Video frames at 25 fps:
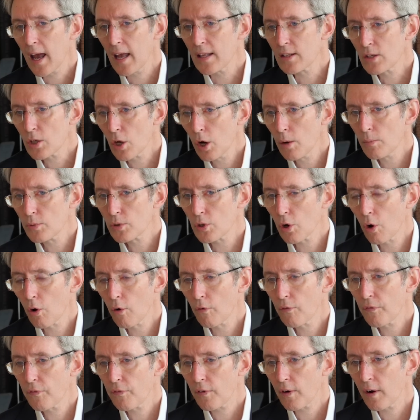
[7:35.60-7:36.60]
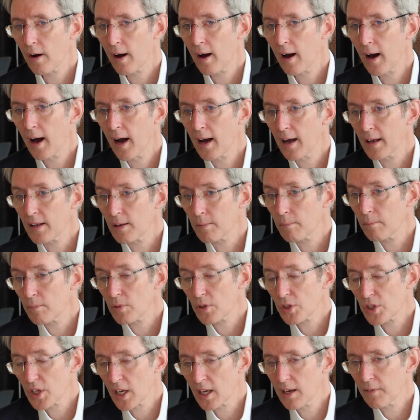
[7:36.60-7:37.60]
In terms of uh,
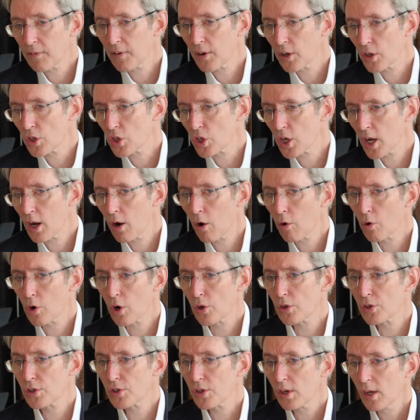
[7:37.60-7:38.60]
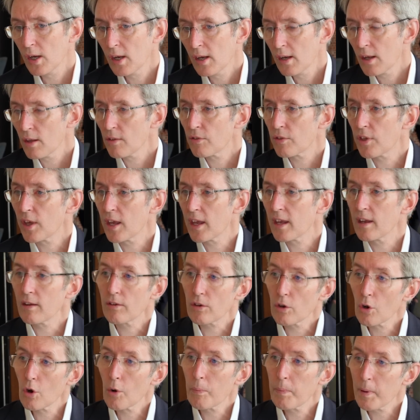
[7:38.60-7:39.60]
significant shareholders, the
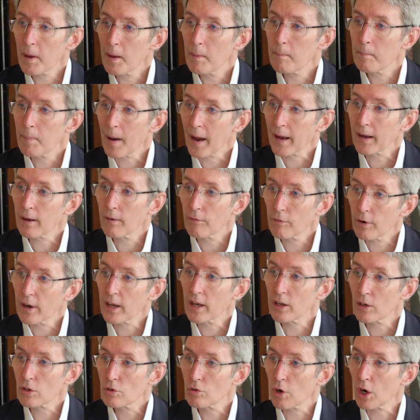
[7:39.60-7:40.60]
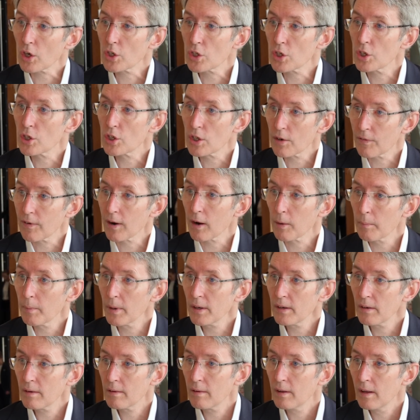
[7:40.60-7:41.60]
European Bank of Reconstruction and
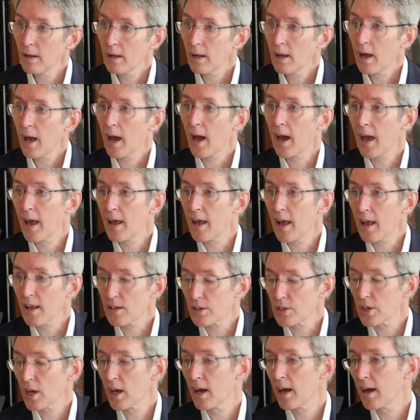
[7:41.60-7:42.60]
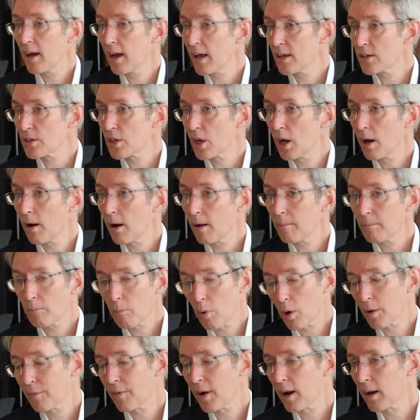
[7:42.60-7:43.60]
Development yep. Uh, is, a, is a,
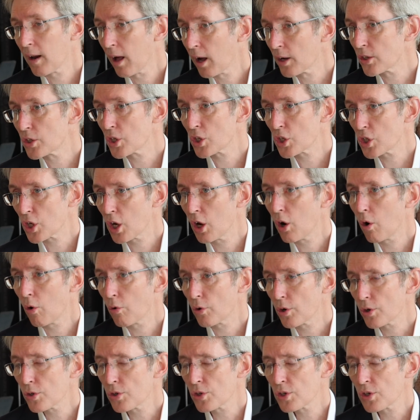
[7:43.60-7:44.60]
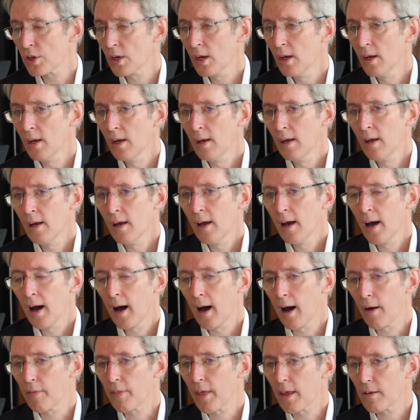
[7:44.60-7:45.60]
one of our largest shareholders.
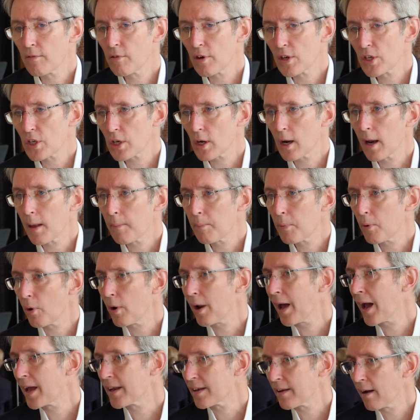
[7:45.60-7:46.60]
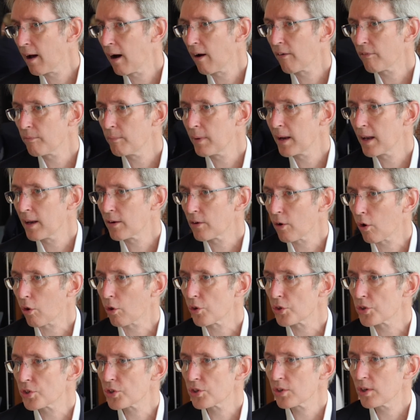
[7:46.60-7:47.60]
Mm-hmm. Uh, they recently put $8.5 million
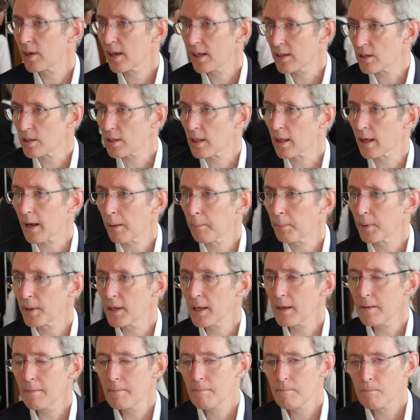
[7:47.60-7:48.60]
into the company.